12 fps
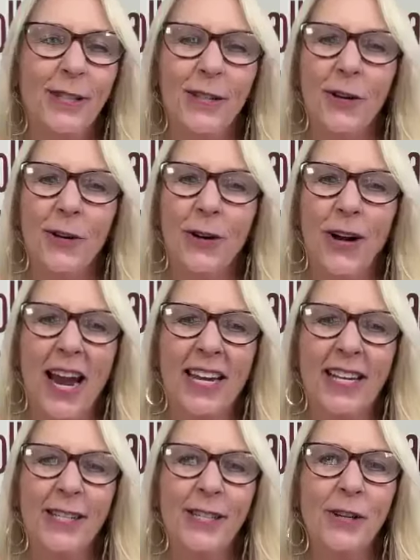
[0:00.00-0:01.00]
so
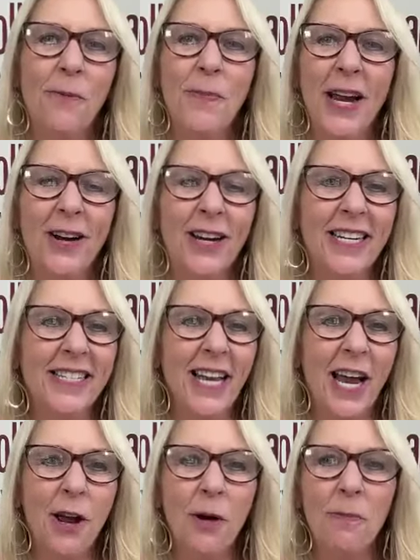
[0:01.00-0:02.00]
great. So, parents,
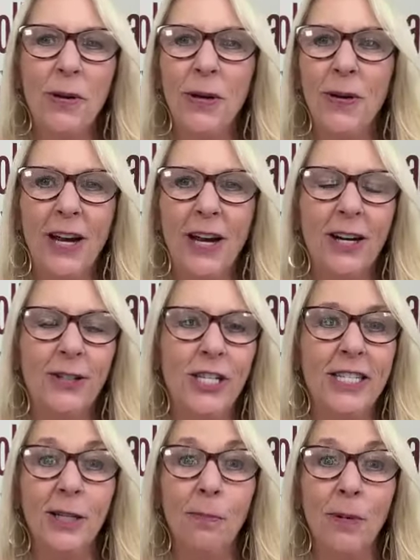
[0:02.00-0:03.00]
I hope you hear
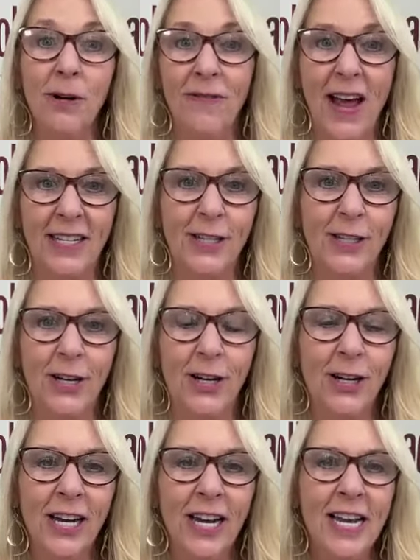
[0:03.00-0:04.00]
she's a
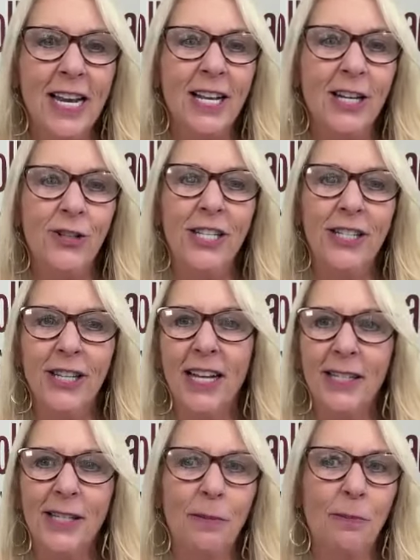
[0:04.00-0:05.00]
professor. She's
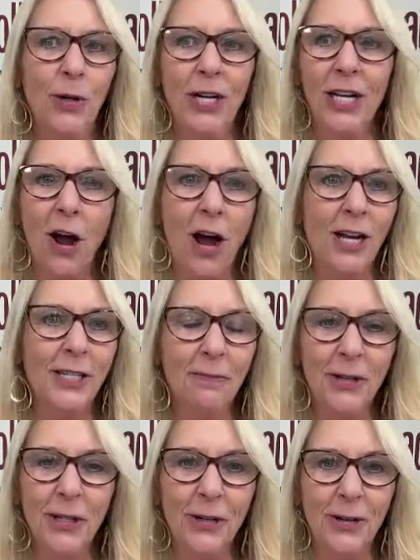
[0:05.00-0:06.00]
got some pretty
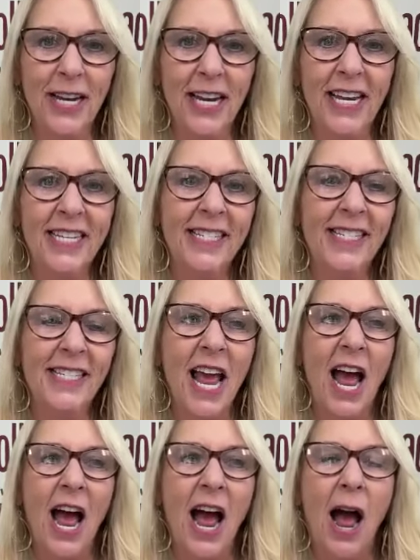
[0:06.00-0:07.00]
awesome degrees.
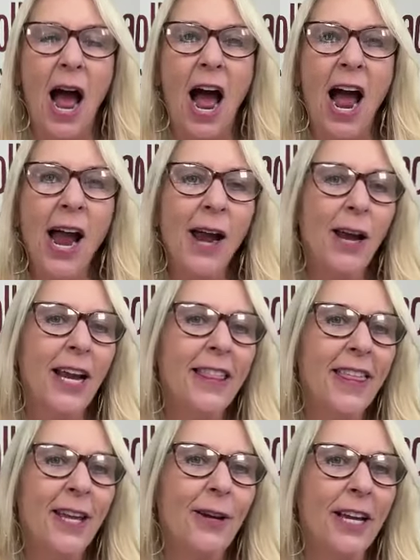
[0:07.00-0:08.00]
I
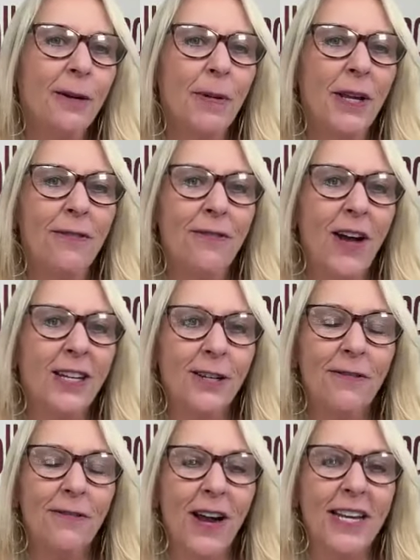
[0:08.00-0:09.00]
think it'd be fun
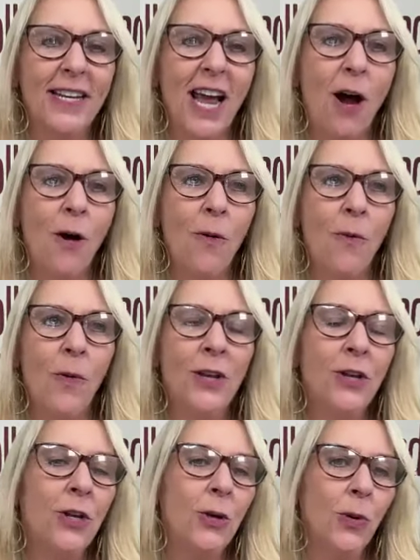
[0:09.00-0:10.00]
to find out
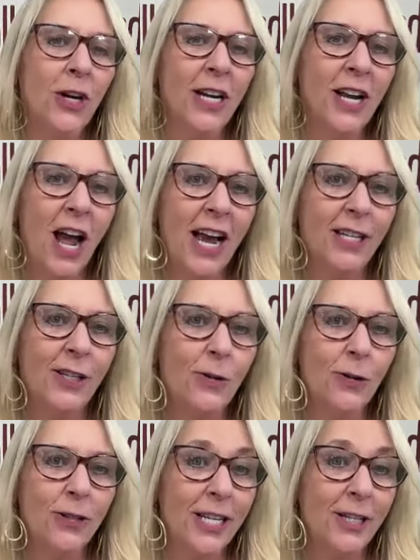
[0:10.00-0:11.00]
when you were in high
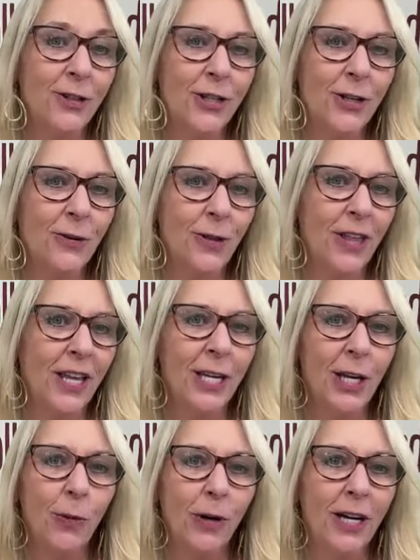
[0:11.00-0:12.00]
school, did you
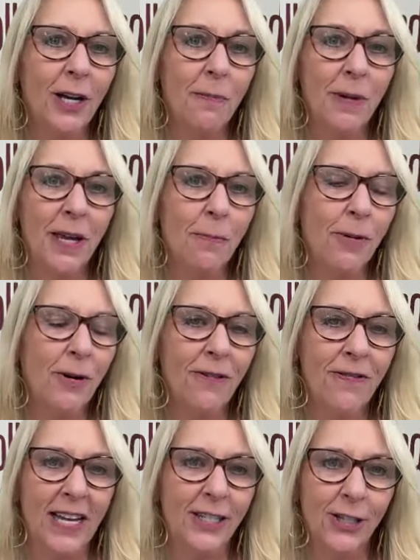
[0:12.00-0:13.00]
think you were going to be a
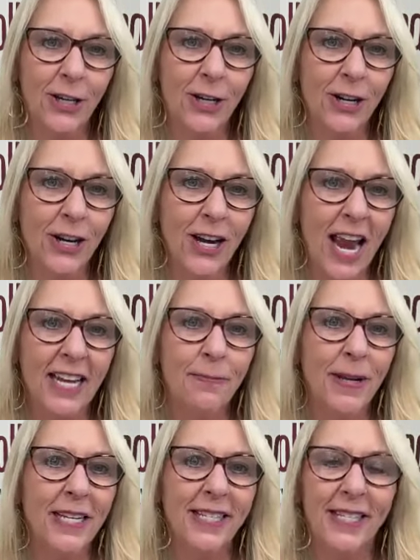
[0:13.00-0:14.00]
professor and
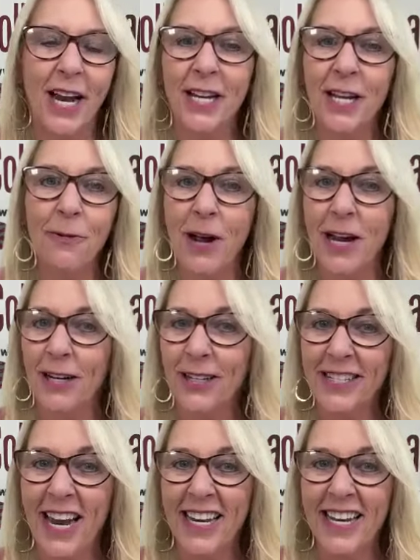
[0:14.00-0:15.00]
be studying what you're
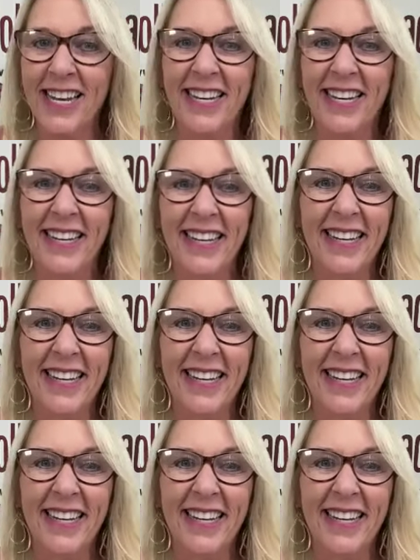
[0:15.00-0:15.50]
studying?